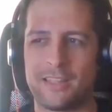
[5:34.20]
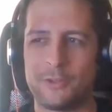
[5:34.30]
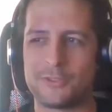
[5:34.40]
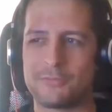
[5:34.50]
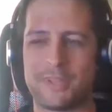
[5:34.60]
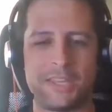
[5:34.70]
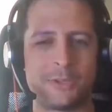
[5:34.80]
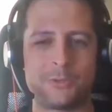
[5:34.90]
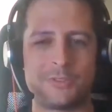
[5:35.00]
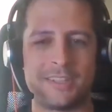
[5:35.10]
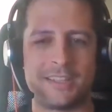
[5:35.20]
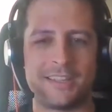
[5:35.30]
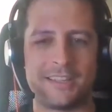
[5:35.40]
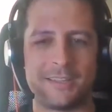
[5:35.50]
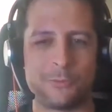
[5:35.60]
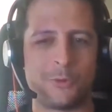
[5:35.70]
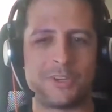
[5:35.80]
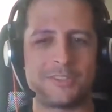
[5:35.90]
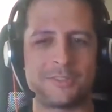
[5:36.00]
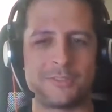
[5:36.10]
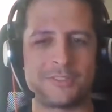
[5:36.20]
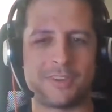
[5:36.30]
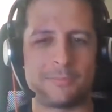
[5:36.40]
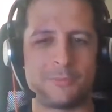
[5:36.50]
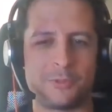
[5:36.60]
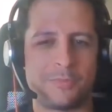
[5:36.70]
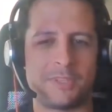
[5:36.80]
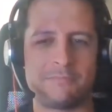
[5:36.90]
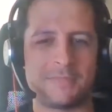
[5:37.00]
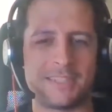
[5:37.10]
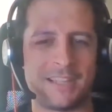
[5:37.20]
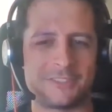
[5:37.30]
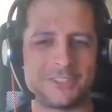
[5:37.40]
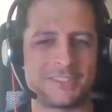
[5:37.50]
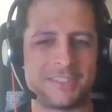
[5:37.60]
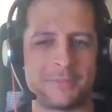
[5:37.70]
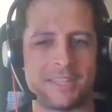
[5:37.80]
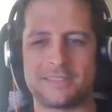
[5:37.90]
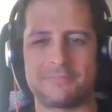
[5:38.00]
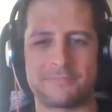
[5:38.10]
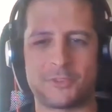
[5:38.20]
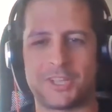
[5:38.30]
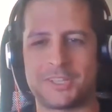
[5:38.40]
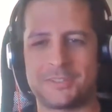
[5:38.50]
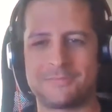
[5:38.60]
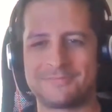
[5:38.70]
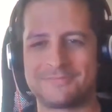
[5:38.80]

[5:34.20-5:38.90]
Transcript: use many good words to describe Turbine, but I'll just keep it as great.